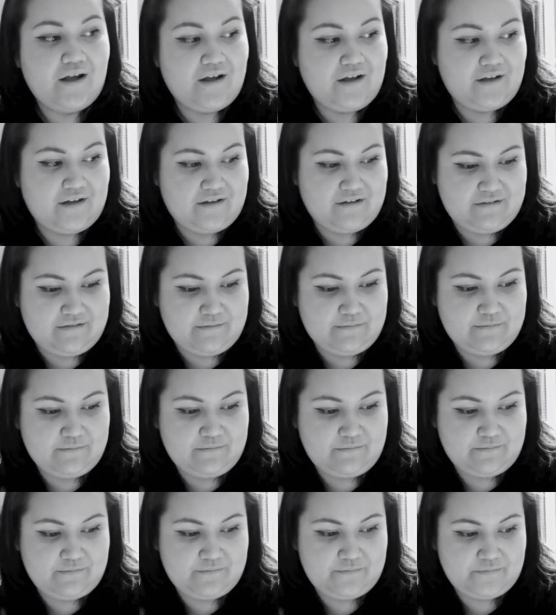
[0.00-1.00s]

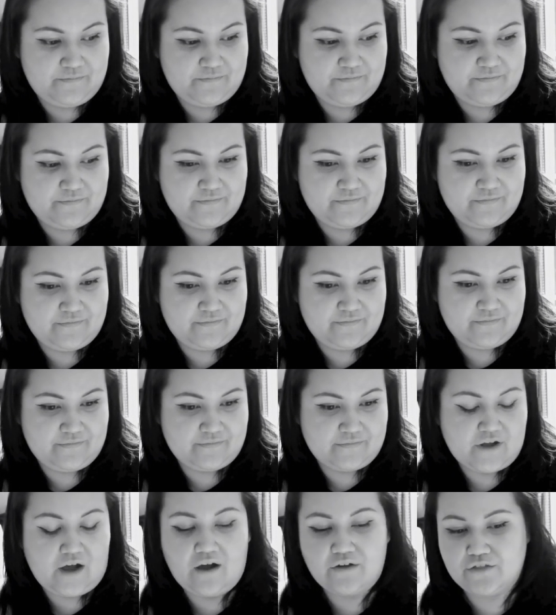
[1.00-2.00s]
um,
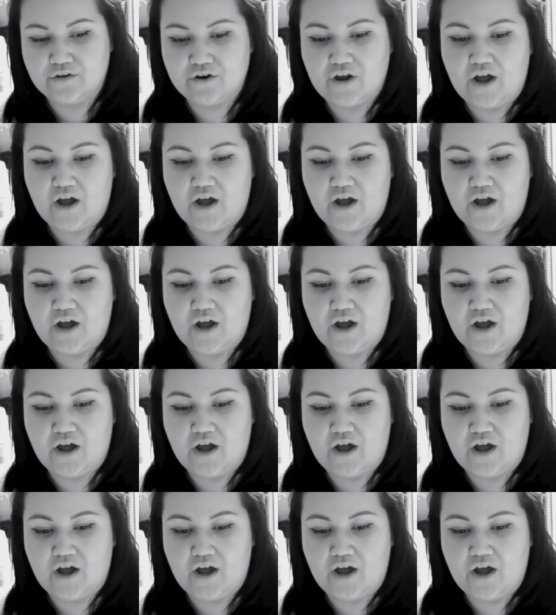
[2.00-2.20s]
other